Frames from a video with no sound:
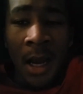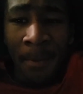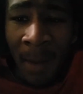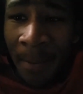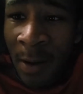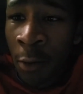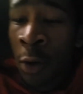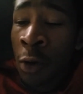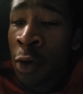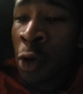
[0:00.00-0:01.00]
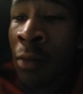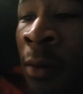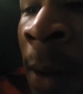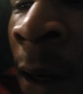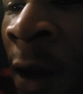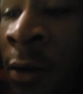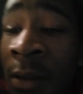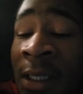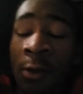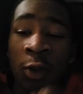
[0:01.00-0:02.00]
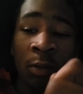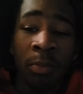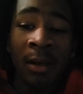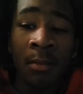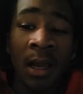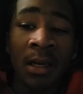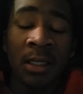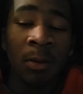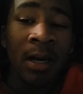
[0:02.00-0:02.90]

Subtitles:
I might be on YouTube on my other channel, Supreme Madness.